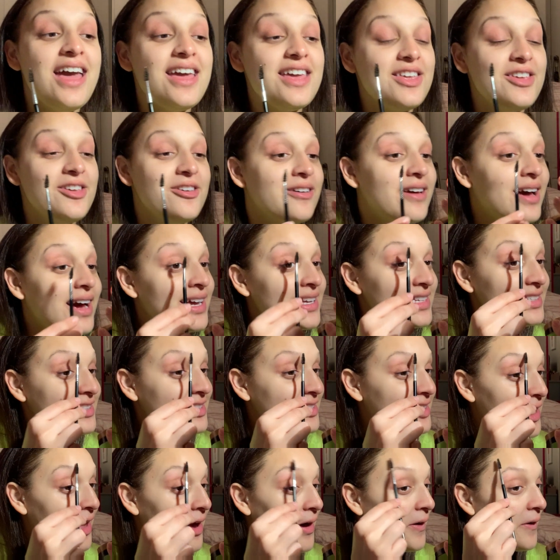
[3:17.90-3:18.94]
you guys
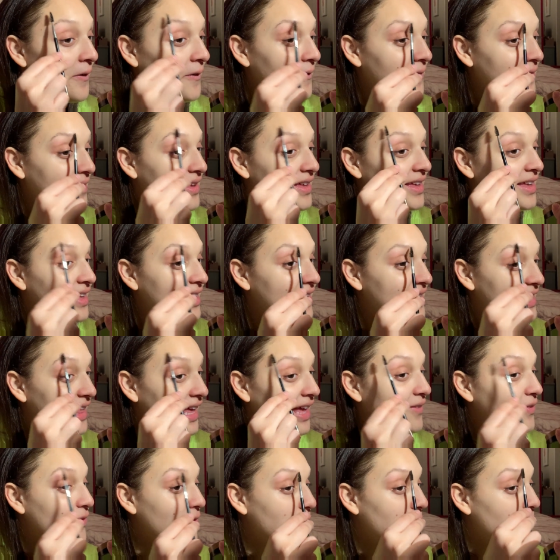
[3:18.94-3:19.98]
know,
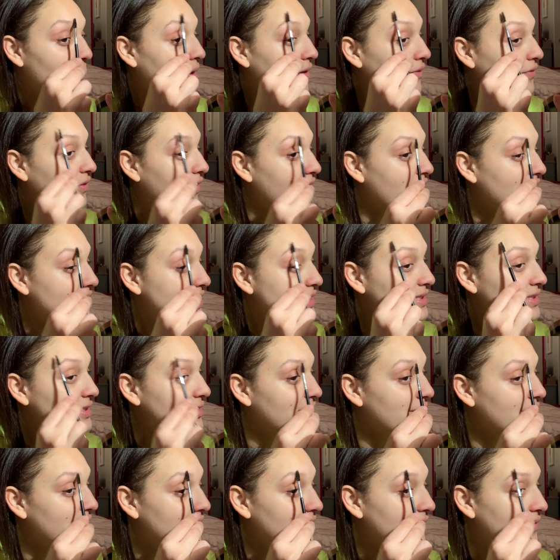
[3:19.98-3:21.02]
if you were my friends, or
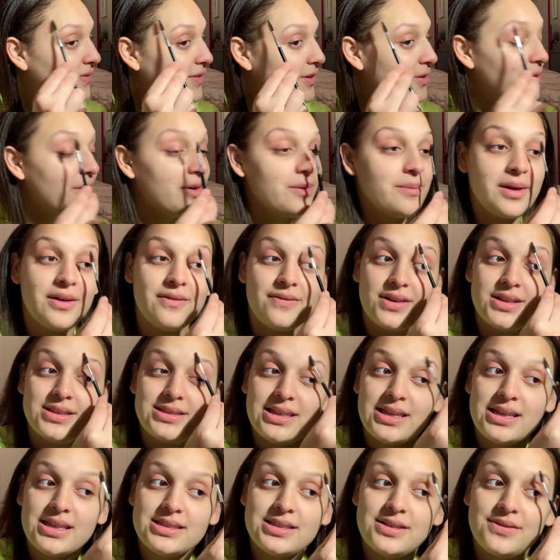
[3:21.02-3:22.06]
even if you weren't my friends, I
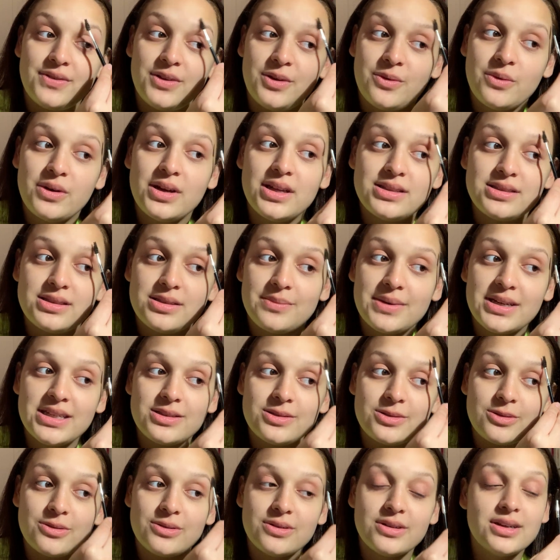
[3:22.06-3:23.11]
guess if you went to my
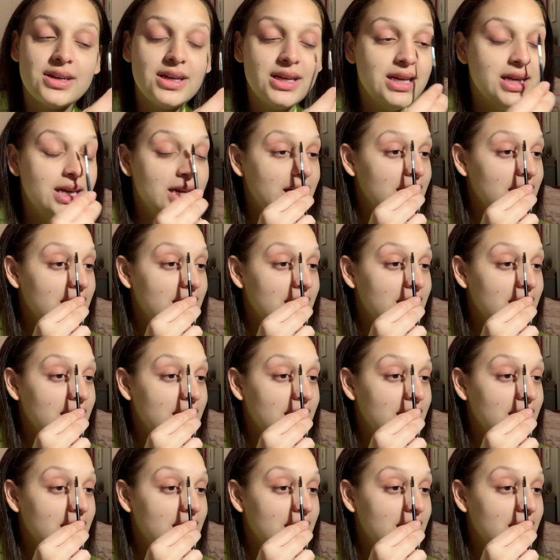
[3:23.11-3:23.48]
school,